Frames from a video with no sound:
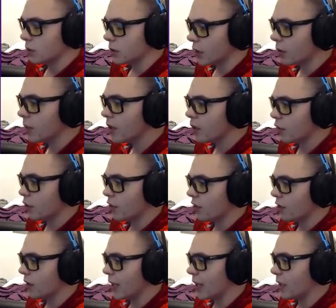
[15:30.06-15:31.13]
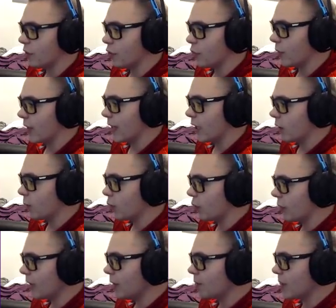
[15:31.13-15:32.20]
So it's going to be a 3rd and 3 here.
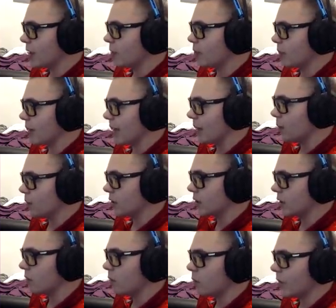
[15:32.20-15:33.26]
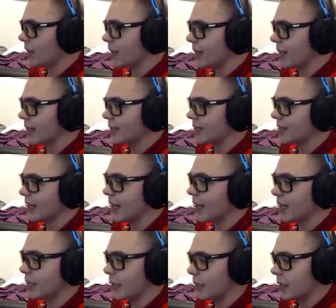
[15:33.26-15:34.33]
Pretty big play. We'll see what we can get
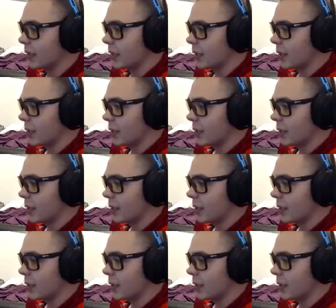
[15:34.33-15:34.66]
done.